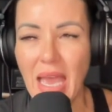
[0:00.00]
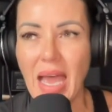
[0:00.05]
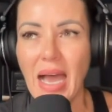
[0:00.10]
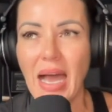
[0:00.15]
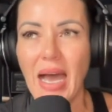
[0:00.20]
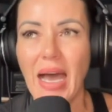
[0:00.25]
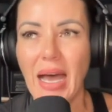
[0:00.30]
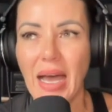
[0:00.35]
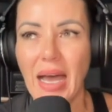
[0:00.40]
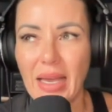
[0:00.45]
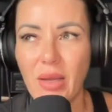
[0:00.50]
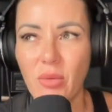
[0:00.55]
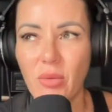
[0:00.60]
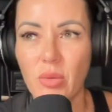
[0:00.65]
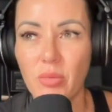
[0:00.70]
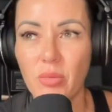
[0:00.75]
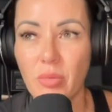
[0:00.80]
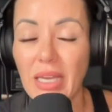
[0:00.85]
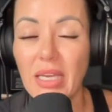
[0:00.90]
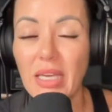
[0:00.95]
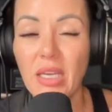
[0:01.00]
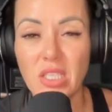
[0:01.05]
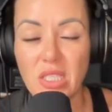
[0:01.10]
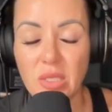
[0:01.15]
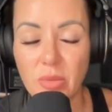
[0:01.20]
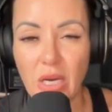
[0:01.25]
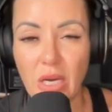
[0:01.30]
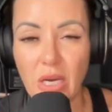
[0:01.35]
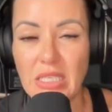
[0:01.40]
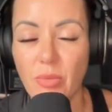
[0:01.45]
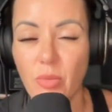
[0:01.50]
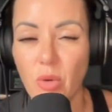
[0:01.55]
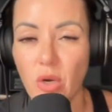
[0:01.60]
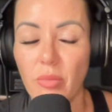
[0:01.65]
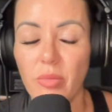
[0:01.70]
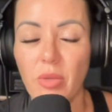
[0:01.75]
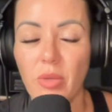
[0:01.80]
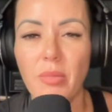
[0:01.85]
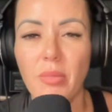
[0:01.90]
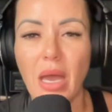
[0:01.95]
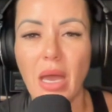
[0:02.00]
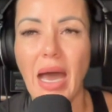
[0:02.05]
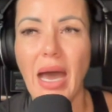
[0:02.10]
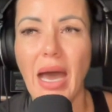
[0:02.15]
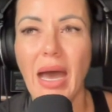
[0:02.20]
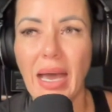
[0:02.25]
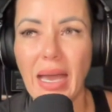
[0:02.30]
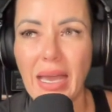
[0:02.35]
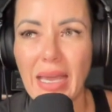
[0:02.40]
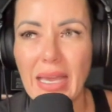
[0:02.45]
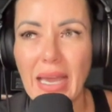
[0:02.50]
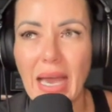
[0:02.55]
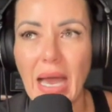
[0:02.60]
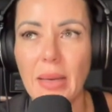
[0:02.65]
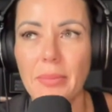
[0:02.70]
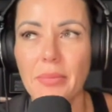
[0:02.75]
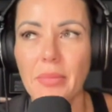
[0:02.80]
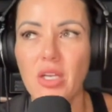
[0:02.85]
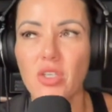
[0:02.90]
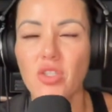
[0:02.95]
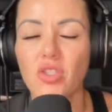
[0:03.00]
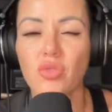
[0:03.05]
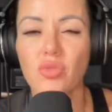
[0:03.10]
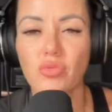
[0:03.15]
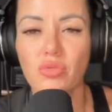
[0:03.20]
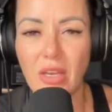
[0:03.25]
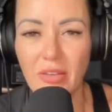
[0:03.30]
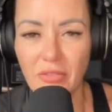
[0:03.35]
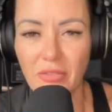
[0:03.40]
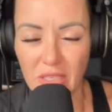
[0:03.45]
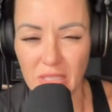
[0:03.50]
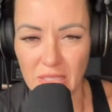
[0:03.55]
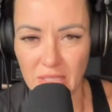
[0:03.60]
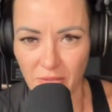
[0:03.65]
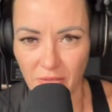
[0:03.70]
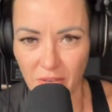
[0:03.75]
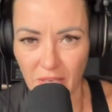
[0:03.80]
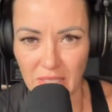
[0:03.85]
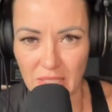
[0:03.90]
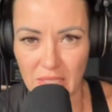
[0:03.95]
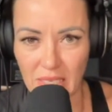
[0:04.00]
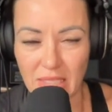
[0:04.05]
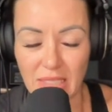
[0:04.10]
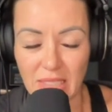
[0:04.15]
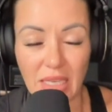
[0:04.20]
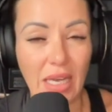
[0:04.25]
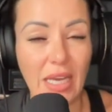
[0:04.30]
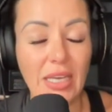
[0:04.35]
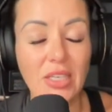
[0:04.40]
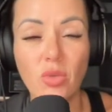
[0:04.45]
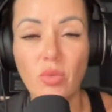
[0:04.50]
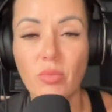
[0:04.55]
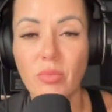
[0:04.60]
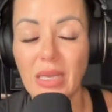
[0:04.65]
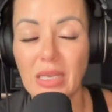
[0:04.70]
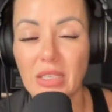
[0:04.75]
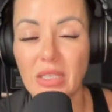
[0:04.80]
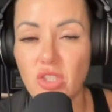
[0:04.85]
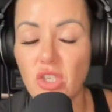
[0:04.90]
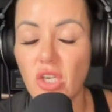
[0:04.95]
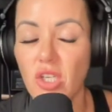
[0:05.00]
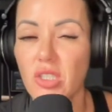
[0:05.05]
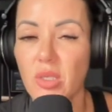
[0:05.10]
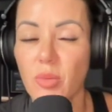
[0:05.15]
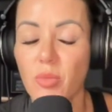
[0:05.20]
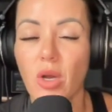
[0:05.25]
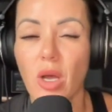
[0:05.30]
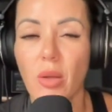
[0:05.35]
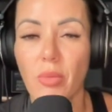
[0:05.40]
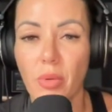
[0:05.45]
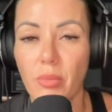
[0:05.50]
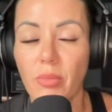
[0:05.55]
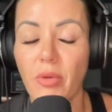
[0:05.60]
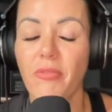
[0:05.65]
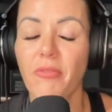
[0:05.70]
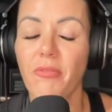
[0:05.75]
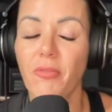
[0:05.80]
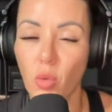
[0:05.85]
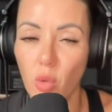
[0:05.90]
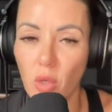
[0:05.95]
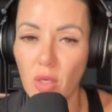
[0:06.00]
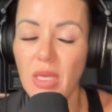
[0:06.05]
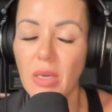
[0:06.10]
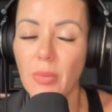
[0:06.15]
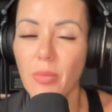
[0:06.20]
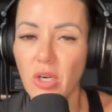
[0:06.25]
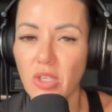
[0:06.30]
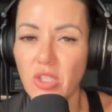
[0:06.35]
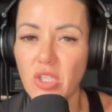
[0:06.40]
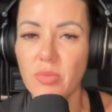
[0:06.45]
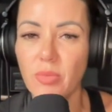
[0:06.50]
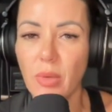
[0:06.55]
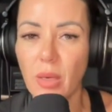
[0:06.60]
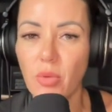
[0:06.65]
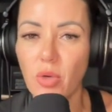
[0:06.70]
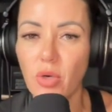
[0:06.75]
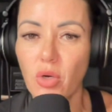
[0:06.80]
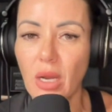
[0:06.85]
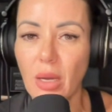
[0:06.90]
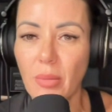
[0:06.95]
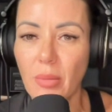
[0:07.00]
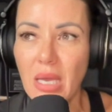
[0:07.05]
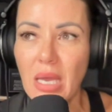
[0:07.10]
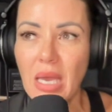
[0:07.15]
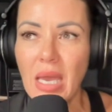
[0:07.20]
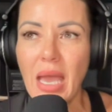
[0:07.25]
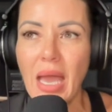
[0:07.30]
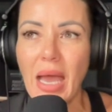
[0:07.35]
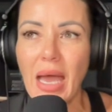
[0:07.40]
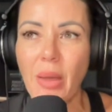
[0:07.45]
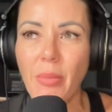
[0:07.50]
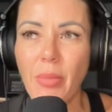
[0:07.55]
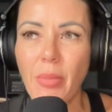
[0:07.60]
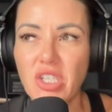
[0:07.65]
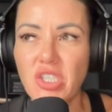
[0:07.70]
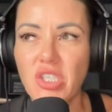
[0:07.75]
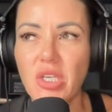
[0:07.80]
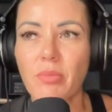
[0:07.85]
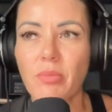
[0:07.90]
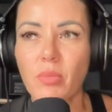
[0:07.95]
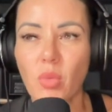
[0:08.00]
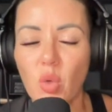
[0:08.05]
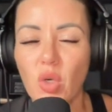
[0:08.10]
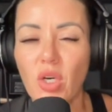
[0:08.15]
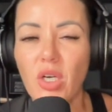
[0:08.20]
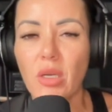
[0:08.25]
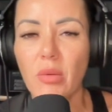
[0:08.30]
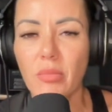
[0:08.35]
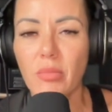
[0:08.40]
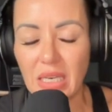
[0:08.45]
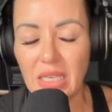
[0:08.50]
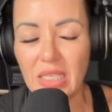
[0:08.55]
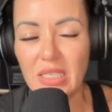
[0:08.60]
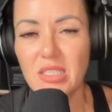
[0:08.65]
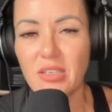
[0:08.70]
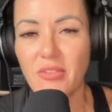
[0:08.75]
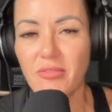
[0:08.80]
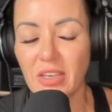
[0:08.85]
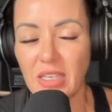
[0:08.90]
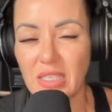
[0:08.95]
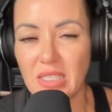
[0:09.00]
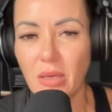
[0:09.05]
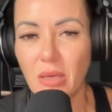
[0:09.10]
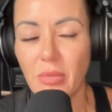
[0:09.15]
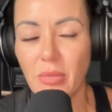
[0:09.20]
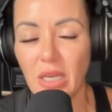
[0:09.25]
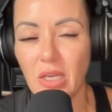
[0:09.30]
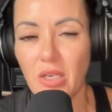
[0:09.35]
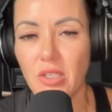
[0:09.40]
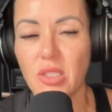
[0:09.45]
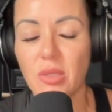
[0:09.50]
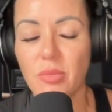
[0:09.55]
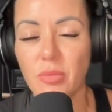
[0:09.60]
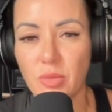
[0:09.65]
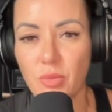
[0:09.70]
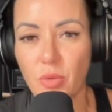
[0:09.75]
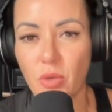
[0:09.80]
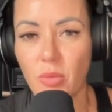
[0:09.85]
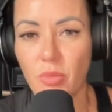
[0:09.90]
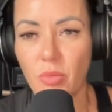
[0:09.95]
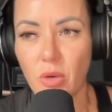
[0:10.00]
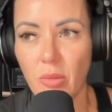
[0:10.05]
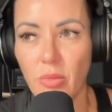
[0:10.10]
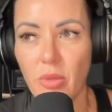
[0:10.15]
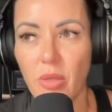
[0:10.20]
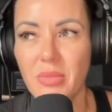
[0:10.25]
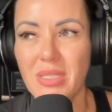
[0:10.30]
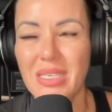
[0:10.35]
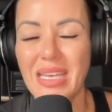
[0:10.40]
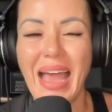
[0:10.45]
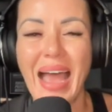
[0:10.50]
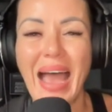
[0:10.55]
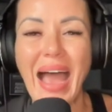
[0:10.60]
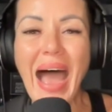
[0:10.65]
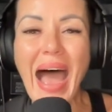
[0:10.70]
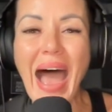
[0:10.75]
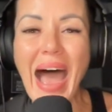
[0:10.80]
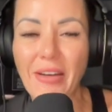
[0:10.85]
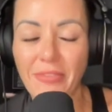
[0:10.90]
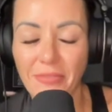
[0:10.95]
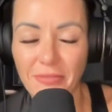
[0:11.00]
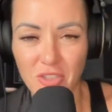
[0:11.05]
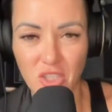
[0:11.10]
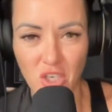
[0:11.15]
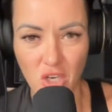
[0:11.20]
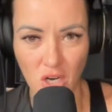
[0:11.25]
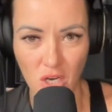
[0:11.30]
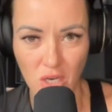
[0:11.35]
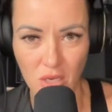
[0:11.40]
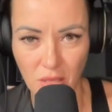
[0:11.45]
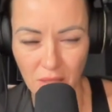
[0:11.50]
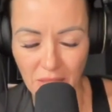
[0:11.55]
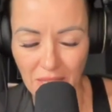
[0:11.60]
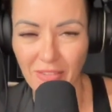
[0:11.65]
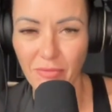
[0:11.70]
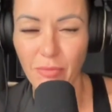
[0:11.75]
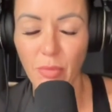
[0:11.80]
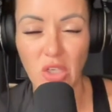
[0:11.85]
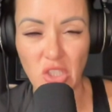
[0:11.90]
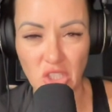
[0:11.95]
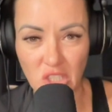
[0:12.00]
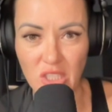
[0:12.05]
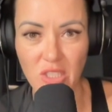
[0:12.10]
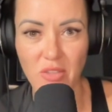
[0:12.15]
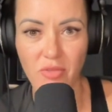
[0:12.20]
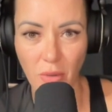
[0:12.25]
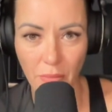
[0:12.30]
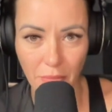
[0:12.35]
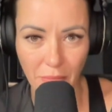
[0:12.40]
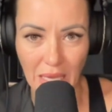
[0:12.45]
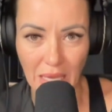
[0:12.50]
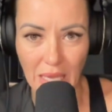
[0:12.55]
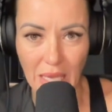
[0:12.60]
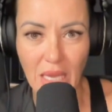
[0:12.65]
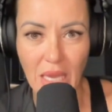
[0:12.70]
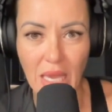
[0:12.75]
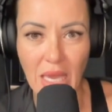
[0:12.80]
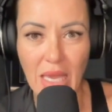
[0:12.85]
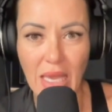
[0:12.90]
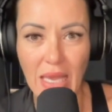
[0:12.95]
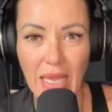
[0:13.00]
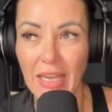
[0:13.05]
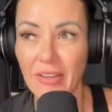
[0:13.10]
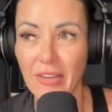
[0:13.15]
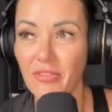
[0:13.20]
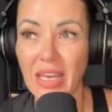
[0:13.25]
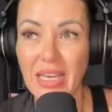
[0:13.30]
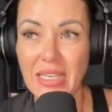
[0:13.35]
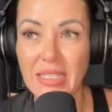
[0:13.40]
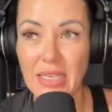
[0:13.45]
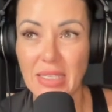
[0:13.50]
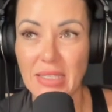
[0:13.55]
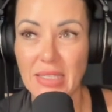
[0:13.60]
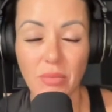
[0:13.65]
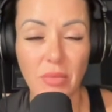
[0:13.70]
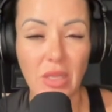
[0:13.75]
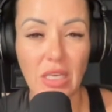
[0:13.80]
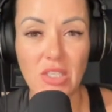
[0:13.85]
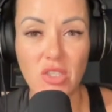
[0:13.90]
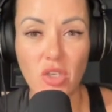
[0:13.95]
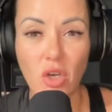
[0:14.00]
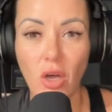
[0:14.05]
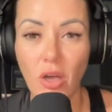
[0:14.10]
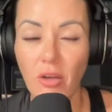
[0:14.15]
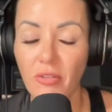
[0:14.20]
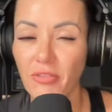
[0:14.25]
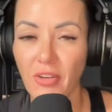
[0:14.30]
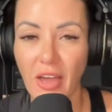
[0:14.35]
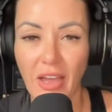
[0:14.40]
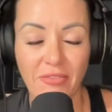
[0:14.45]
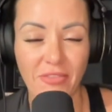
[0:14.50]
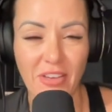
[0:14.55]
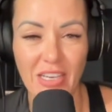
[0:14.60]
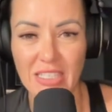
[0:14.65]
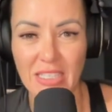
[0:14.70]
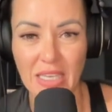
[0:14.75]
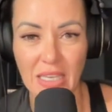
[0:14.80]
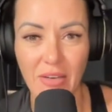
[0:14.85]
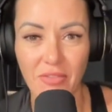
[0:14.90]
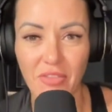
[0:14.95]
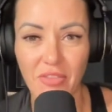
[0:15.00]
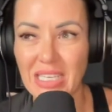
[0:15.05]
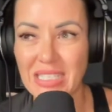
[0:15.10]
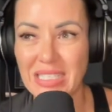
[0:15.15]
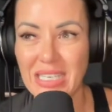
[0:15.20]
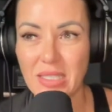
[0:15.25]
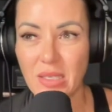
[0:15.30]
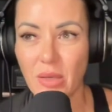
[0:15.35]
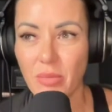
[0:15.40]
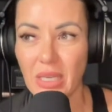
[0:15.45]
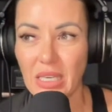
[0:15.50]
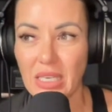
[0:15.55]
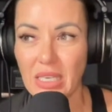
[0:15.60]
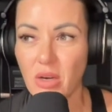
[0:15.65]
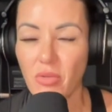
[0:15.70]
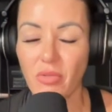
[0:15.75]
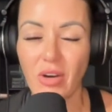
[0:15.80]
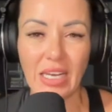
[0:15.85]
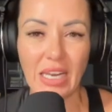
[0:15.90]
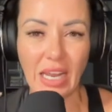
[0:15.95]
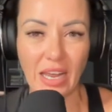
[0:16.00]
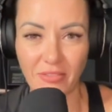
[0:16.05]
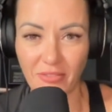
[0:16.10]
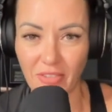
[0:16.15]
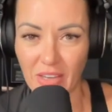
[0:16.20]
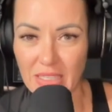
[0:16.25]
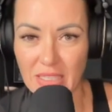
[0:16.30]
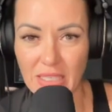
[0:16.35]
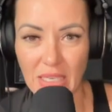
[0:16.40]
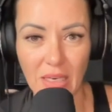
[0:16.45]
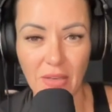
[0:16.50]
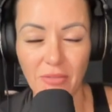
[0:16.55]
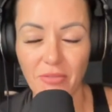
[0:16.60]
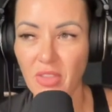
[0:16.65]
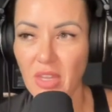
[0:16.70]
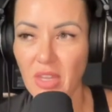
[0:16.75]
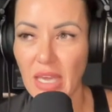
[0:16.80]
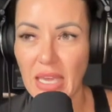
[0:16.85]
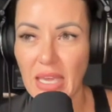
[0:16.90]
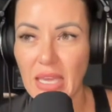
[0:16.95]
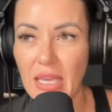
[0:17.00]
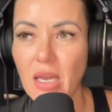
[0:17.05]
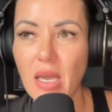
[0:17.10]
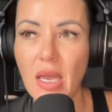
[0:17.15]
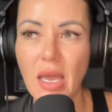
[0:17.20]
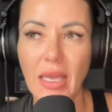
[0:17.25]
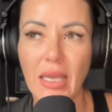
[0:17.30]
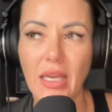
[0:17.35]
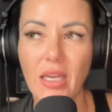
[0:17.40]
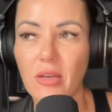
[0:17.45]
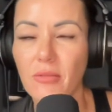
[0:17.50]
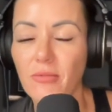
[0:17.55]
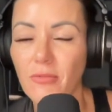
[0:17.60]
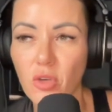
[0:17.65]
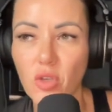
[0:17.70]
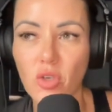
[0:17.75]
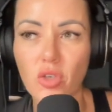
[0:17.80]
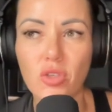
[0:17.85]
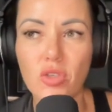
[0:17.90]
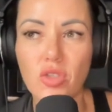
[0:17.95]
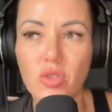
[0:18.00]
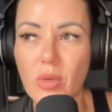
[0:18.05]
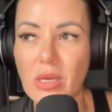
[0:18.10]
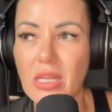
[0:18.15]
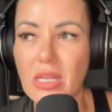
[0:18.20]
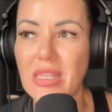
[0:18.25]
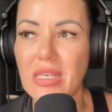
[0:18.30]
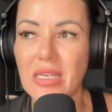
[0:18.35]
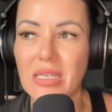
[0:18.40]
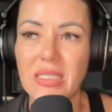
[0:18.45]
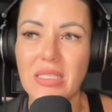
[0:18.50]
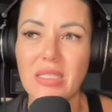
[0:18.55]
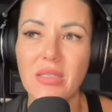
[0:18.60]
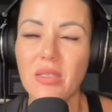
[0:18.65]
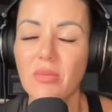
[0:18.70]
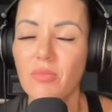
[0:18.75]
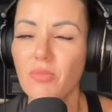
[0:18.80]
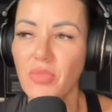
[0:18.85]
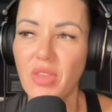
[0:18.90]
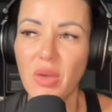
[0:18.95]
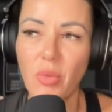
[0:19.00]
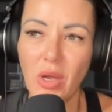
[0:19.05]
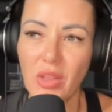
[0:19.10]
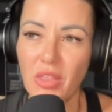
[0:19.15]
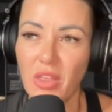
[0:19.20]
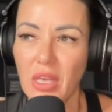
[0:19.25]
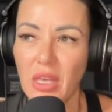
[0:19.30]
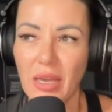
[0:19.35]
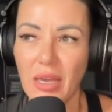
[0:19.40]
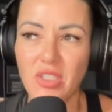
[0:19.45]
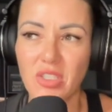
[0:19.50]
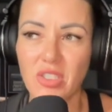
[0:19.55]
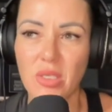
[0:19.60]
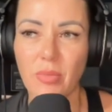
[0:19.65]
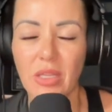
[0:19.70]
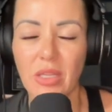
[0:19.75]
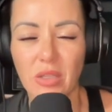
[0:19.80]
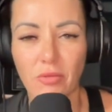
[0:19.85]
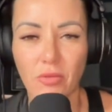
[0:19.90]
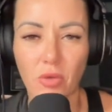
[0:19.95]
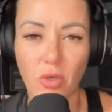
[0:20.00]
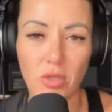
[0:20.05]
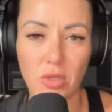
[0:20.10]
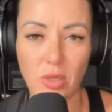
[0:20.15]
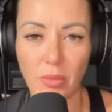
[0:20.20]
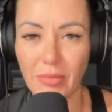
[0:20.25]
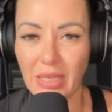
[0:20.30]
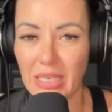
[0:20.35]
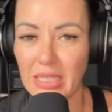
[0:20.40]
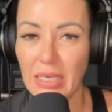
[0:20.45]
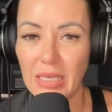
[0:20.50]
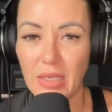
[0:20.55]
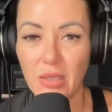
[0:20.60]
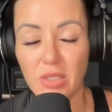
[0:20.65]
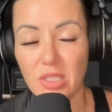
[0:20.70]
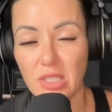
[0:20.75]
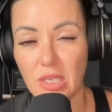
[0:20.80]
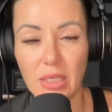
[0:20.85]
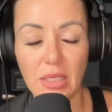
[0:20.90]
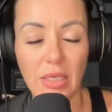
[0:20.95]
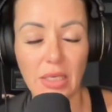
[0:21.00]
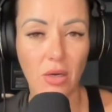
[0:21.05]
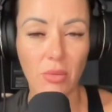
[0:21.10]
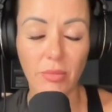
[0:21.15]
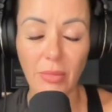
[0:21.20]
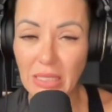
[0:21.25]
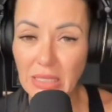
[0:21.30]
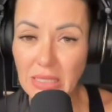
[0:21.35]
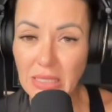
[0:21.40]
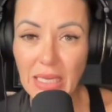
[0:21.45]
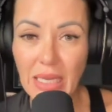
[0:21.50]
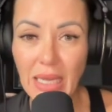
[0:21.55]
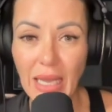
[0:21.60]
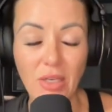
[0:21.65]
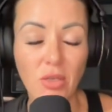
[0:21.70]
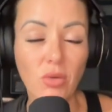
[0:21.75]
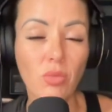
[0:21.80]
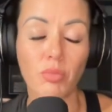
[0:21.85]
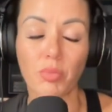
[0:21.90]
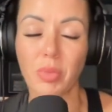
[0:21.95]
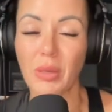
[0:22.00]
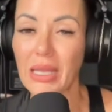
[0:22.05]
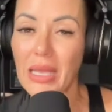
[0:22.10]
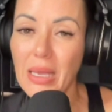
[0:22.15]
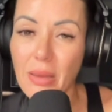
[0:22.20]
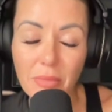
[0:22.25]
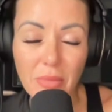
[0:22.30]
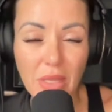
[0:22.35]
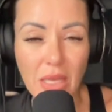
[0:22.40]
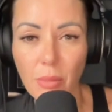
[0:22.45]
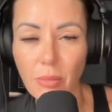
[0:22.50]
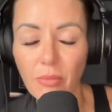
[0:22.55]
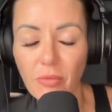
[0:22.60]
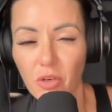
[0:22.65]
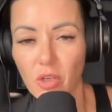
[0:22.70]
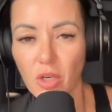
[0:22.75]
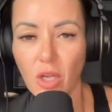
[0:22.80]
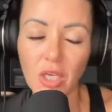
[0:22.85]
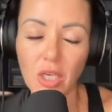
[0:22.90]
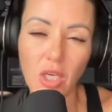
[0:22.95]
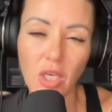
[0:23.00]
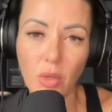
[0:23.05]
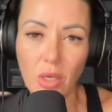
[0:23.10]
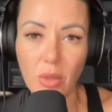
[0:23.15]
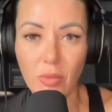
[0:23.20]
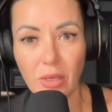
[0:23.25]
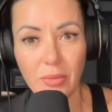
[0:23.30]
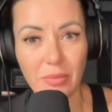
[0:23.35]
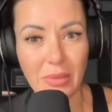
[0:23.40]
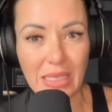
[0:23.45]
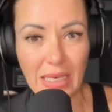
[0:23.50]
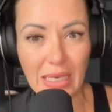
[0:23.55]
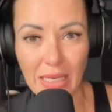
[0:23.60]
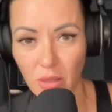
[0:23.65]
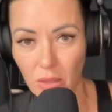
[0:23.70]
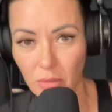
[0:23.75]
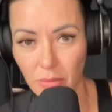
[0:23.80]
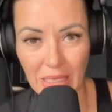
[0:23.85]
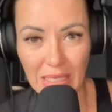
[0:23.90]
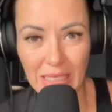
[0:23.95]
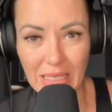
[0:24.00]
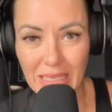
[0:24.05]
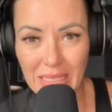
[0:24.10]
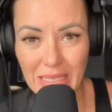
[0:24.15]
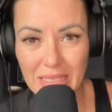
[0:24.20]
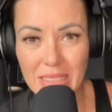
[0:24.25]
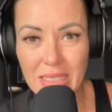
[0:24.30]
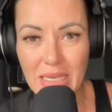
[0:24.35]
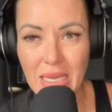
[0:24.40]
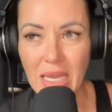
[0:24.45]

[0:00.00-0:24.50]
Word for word: I, when my customer has a problem, I am driven to fix it. And I don't mean just a problem before they purchase my program. I'm actually more committed to fixing my customers' pro- problems after they've purchased from me. If they say something is off, I fix it. If they say something isn't right, I fix it. If they get confused with the, the whether they have to submit their photos on midnight on Sunday or Monday, I don't blame them for not knowing when midnight on Monday is.